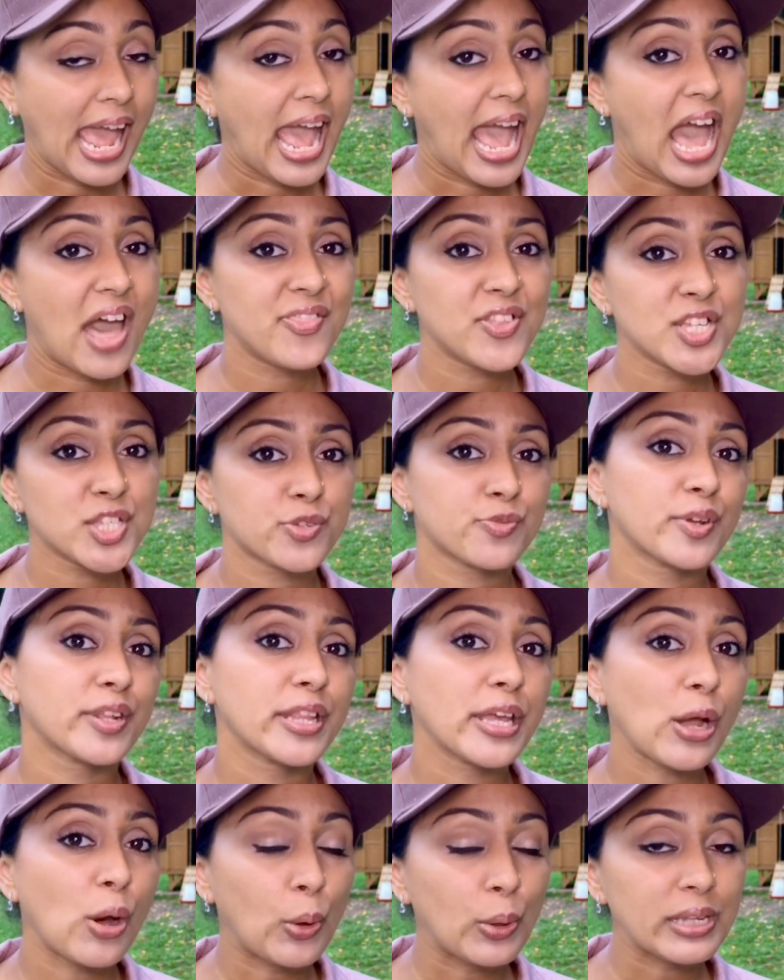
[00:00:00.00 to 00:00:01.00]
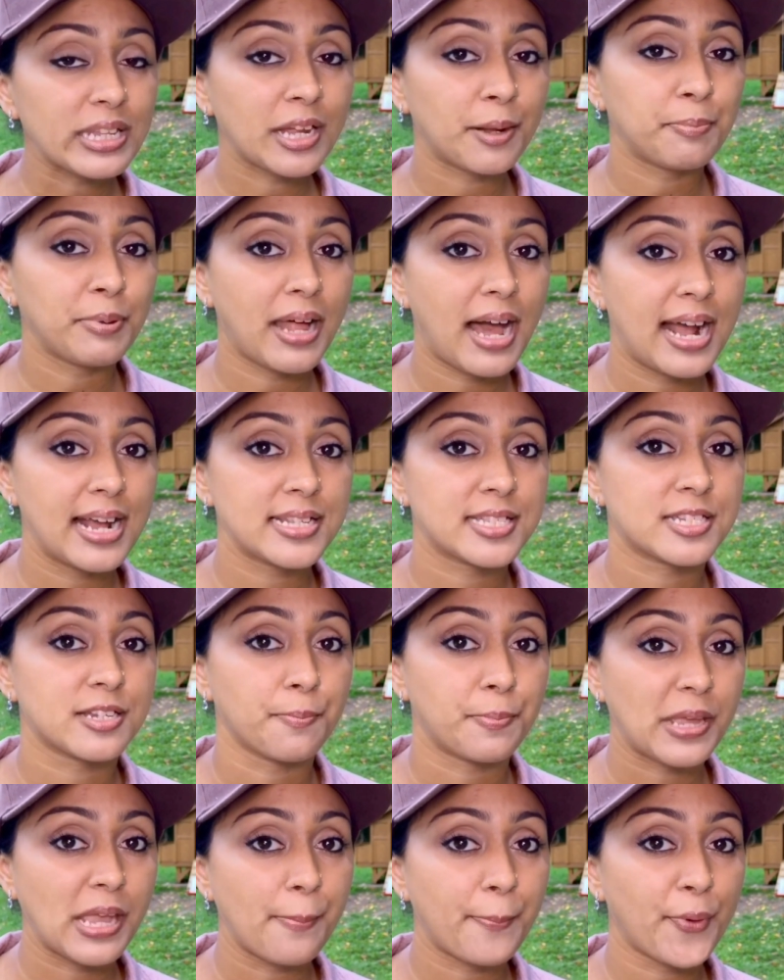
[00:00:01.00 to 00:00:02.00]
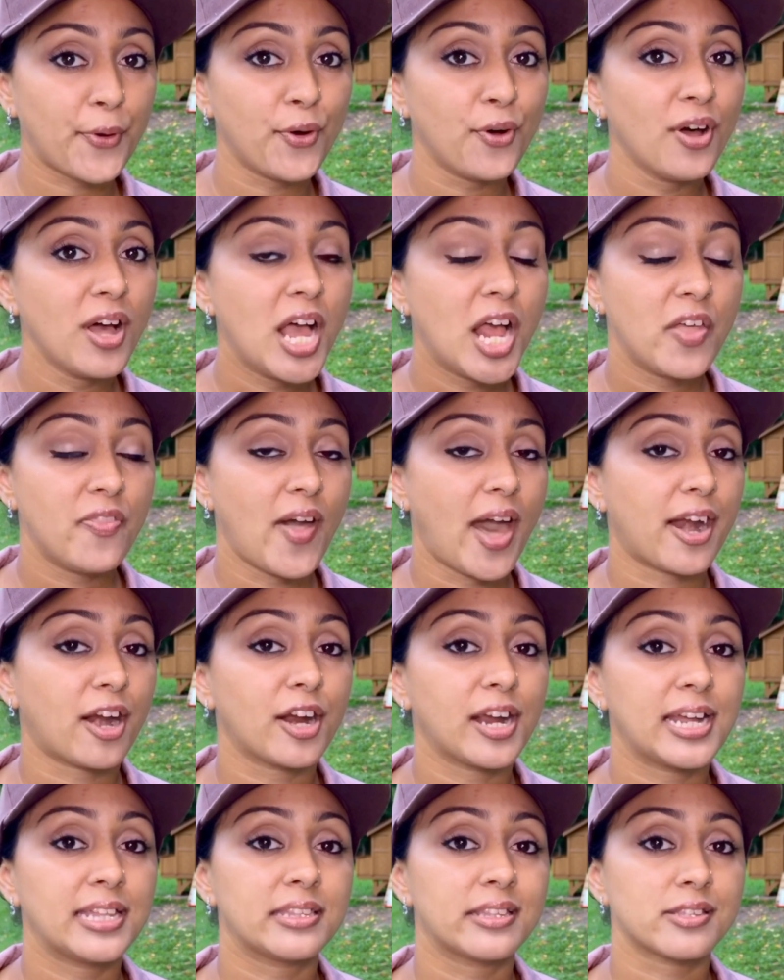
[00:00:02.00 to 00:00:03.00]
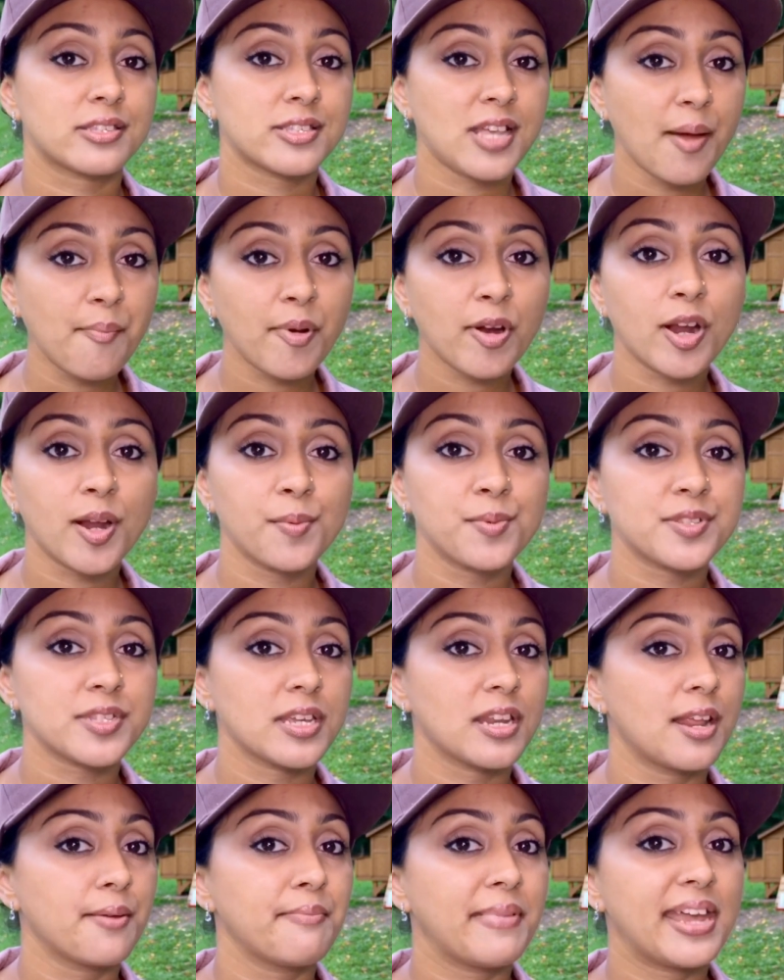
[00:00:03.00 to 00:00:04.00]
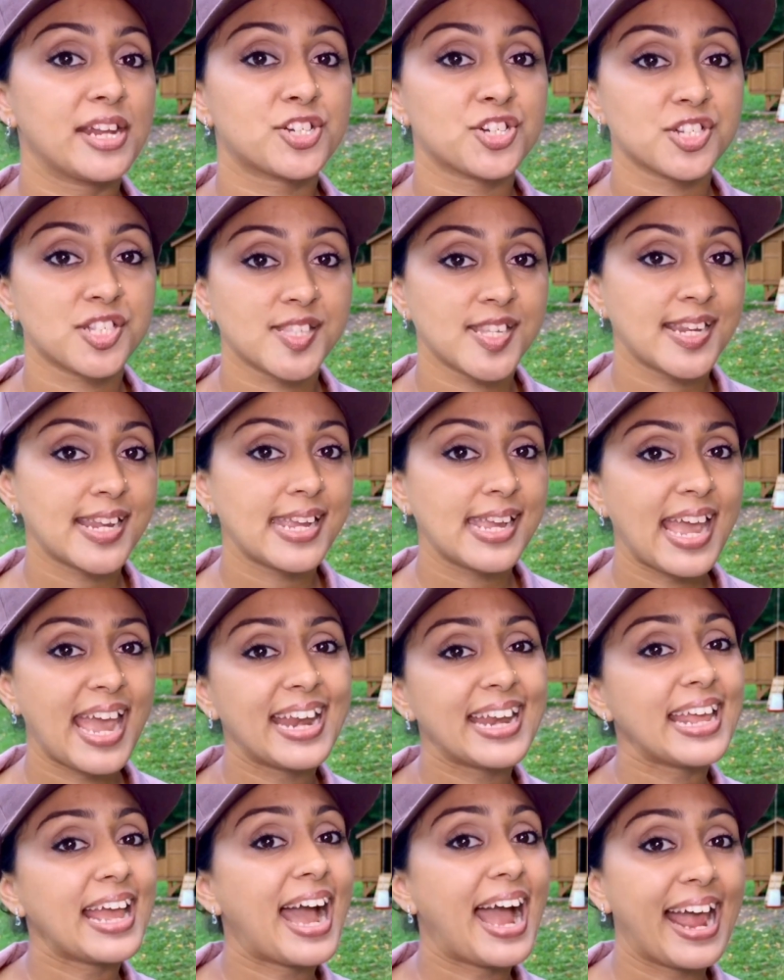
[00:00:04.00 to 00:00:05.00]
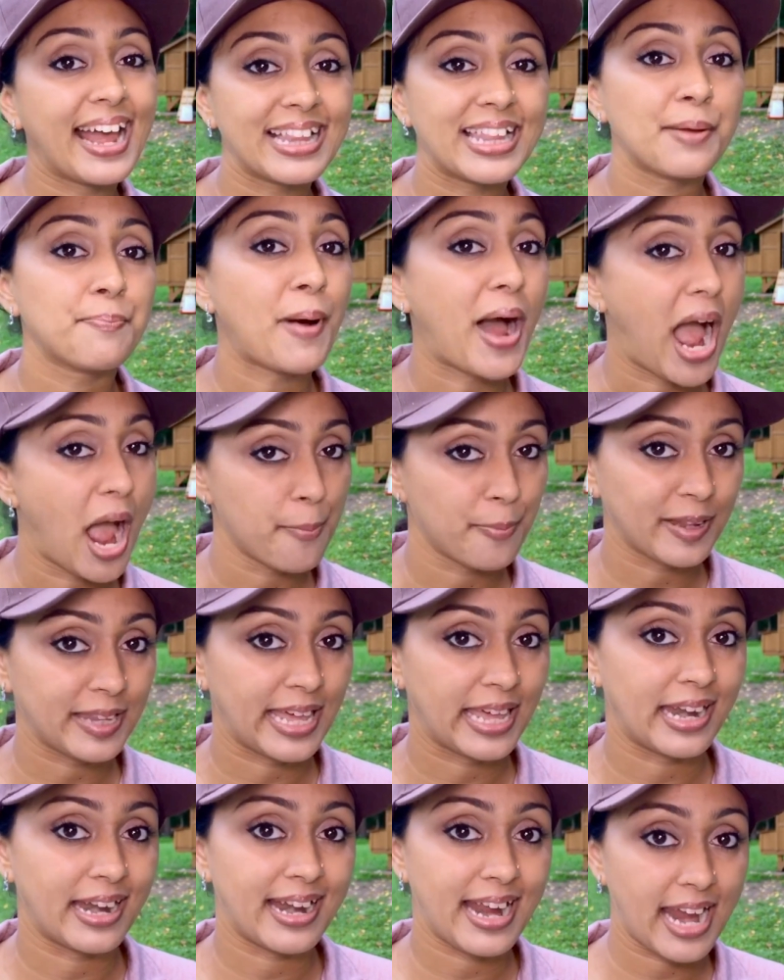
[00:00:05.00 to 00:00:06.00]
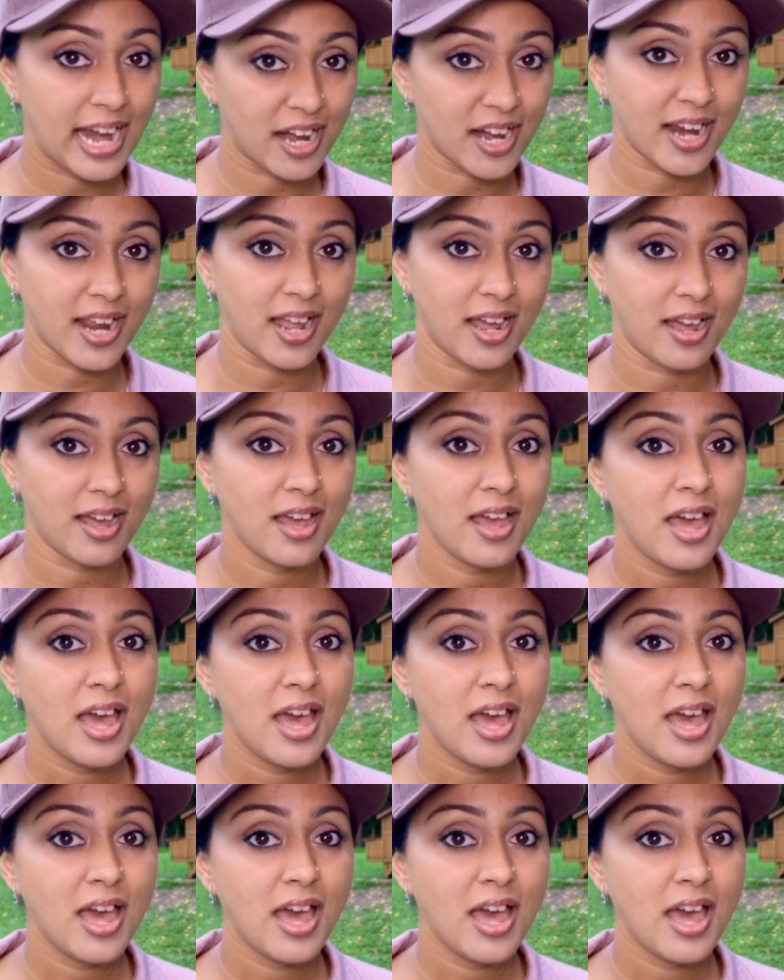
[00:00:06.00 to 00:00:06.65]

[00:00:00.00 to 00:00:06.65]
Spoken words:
And this really only applies to people that are in the suburbs, in a major city, any highly populated area.